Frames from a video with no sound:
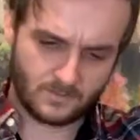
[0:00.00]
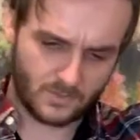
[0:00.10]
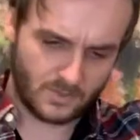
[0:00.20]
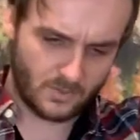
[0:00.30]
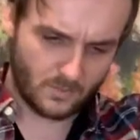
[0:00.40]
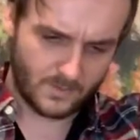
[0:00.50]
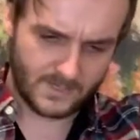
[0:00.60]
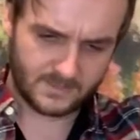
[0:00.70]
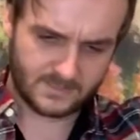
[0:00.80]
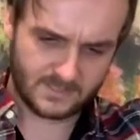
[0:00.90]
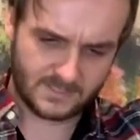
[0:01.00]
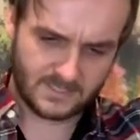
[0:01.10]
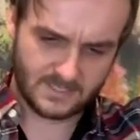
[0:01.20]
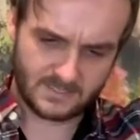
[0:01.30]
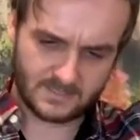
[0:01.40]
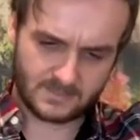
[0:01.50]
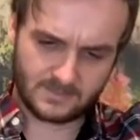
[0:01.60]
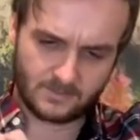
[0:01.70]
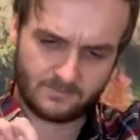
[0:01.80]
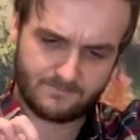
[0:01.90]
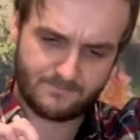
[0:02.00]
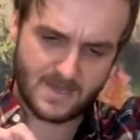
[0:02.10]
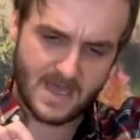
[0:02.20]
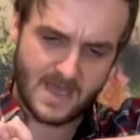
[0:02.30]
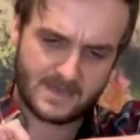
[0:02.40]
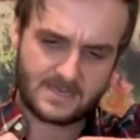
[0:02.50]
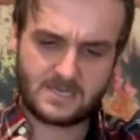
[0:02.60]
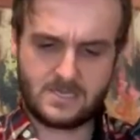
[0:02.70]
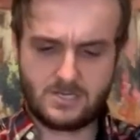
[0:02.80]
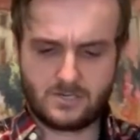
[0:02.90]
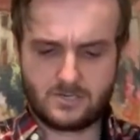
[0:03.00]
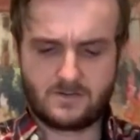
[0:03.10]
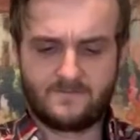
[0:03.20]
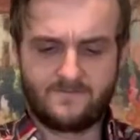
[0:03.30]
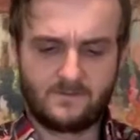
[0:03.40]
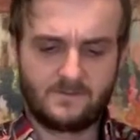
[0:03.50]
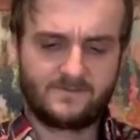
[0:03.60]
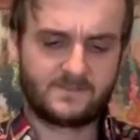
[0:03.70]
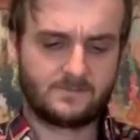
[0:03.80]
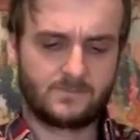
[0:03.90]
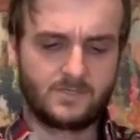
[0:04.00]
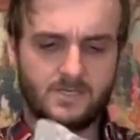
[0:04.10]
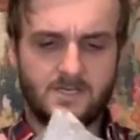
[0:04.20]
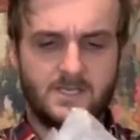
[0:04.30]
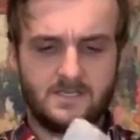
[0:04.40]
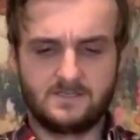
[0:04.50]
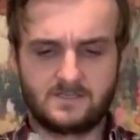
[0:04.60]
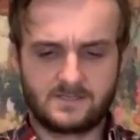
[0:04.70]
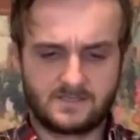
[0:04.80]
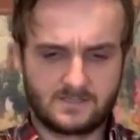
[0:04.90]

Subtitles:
we're going to get a little bag here full of some goodies.